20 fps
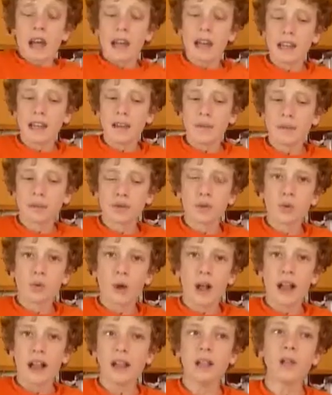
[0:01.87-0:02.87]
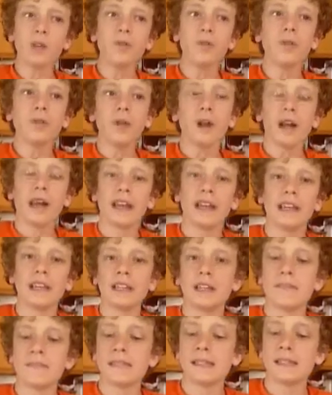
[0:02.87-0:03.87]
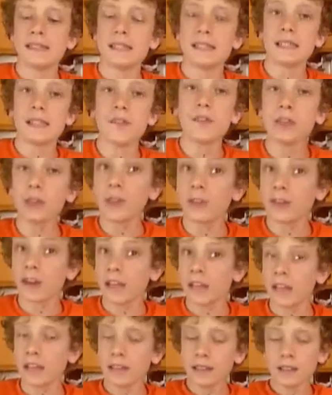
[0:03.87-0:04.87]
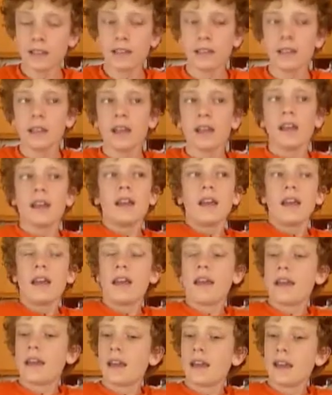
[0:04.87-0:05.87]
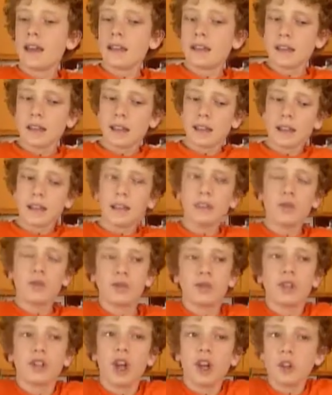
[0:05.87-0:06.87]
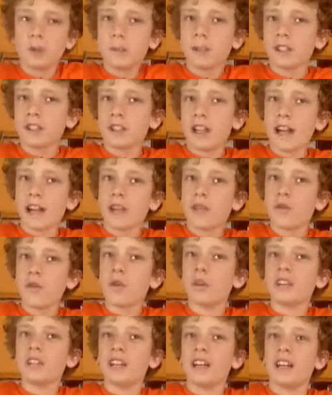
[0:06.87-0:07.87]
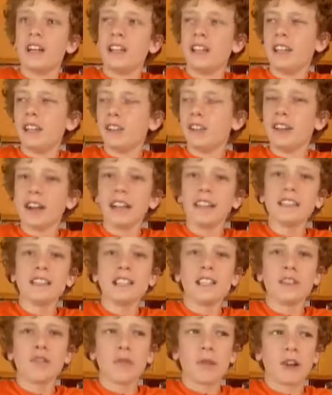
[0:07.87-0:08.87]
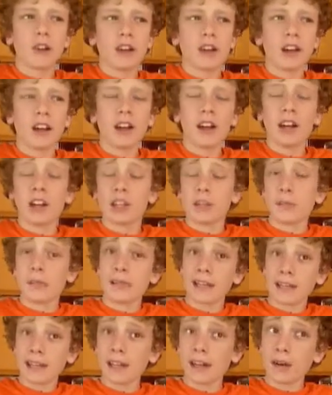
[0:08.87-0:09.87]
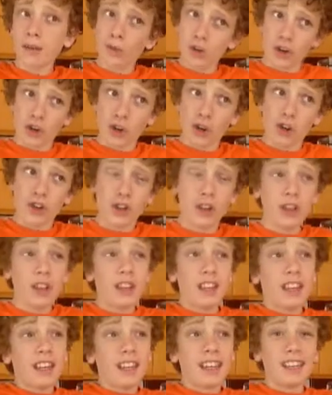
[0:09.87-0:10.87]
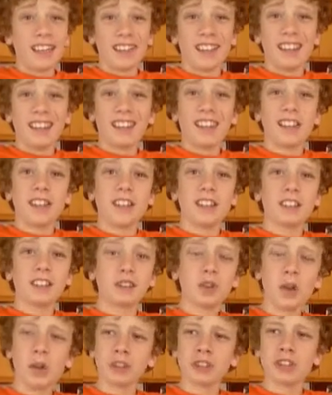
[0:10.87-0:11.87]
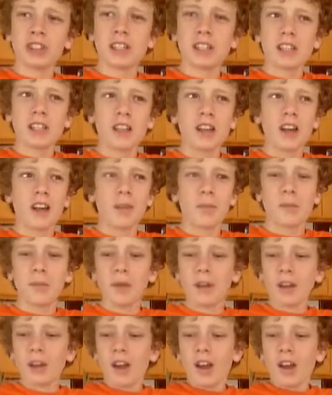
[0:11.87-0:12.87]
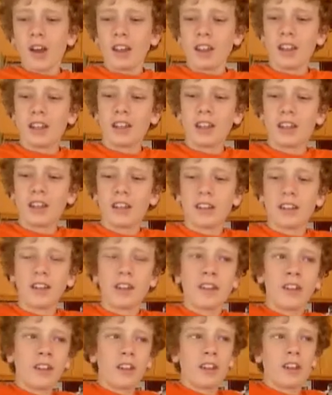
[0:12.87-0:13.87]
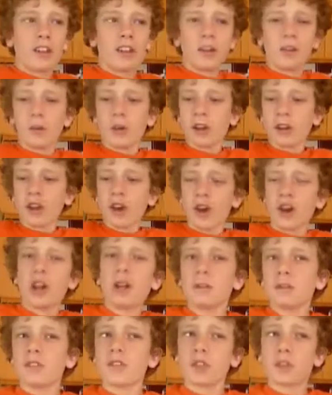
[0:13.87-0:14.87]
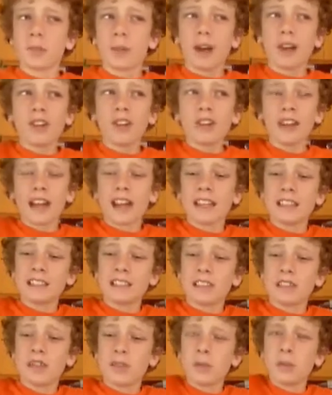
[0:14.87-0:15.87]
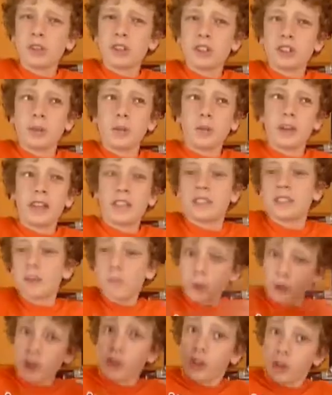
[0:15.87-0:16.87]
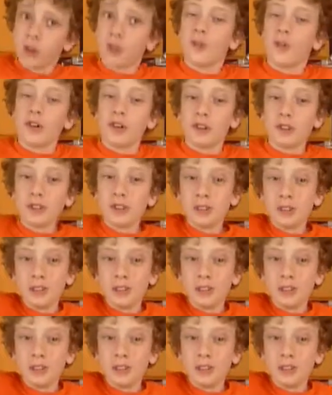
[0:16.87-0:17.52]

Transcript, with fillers: I am twelve, I am in seventh grade, and I live in Redondo Beach, California, in the United States of America, on the planet of Earth, in the solar system, in the one of the arms of a spiral galaxy of the Milky Way, somewhere in the universe.